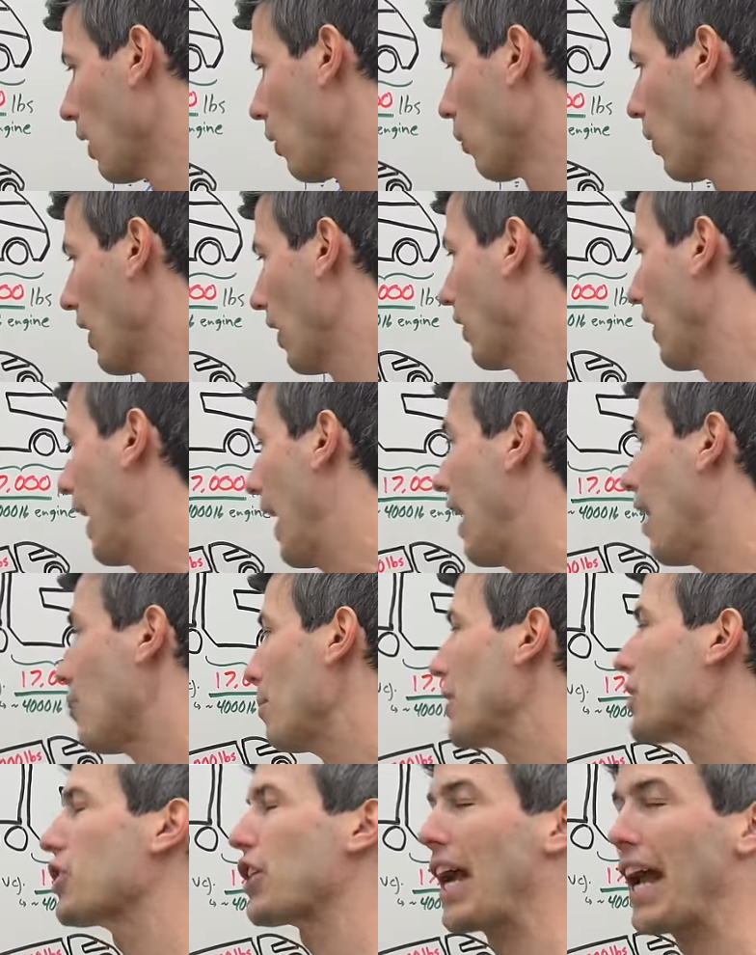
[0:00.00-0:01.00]
Well, how
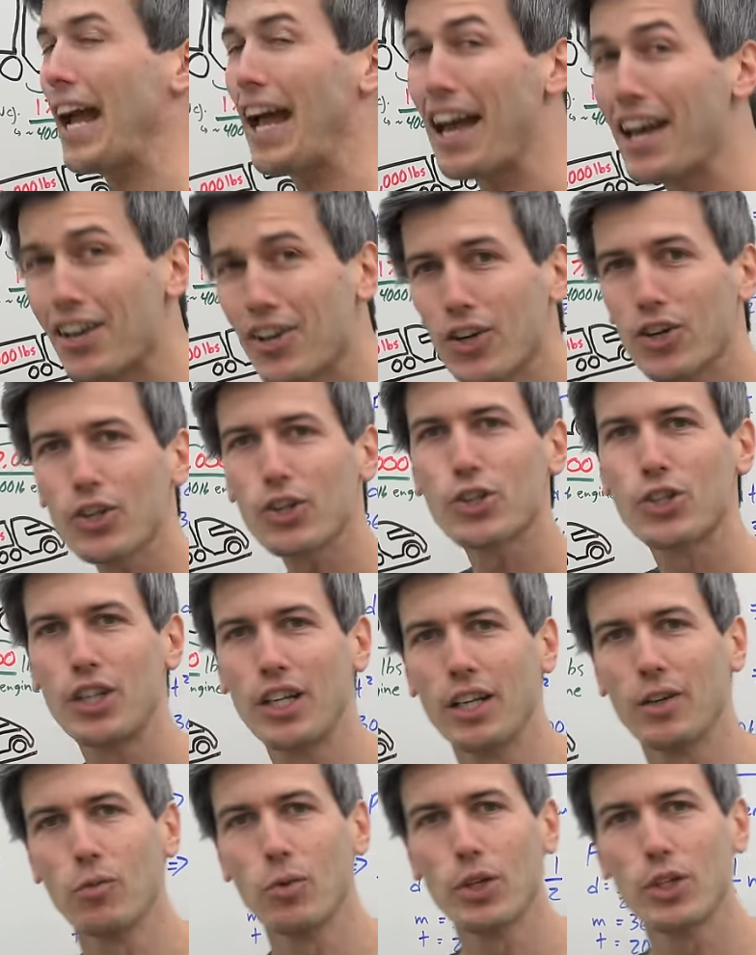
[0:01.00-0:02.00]
much
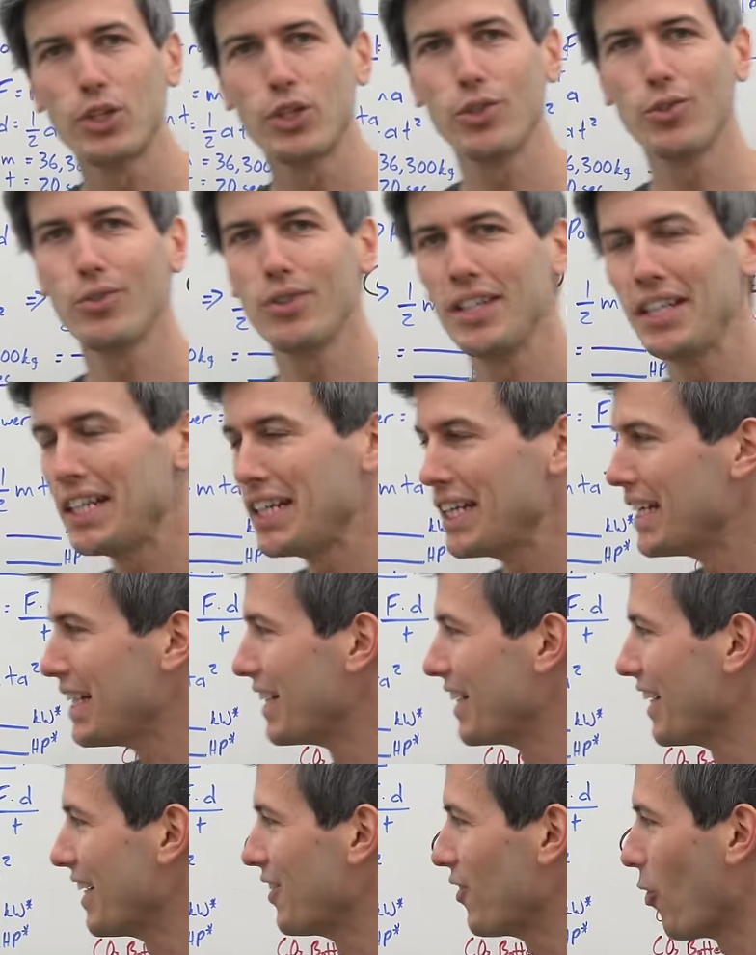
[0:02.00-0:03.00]
energy would you
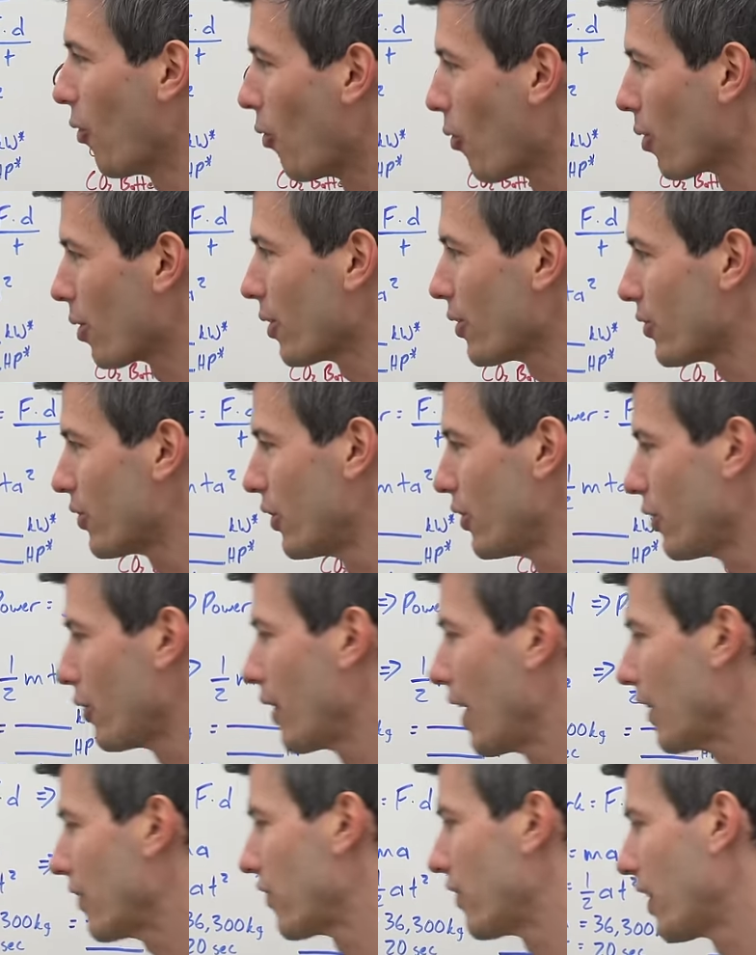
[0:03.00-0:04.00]
need in order to do
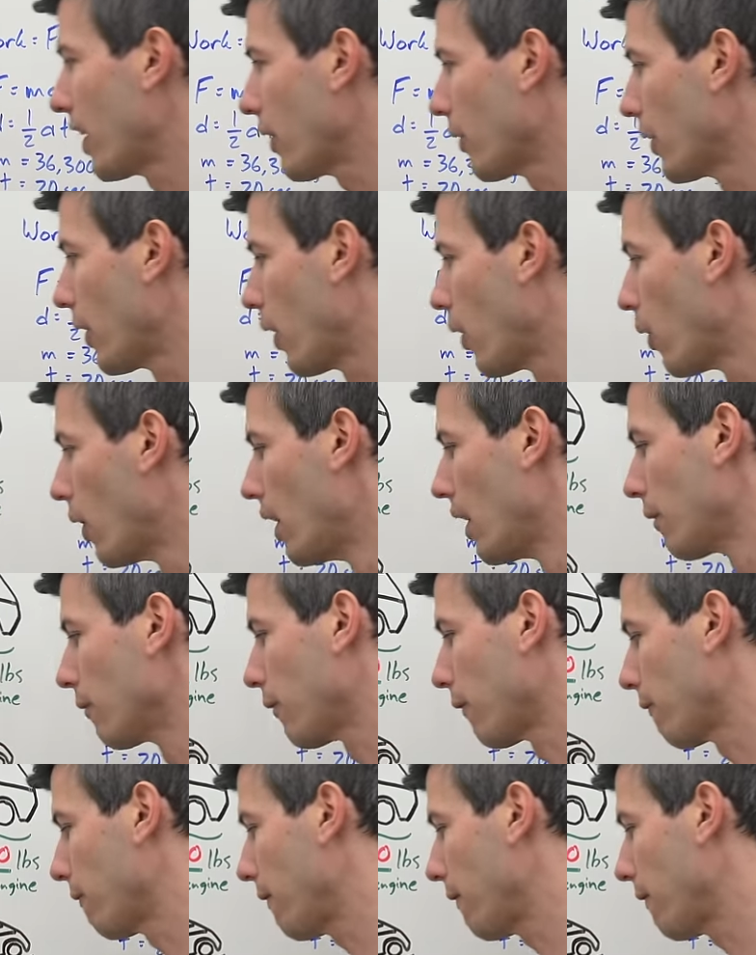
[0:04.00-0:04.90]
that scenario for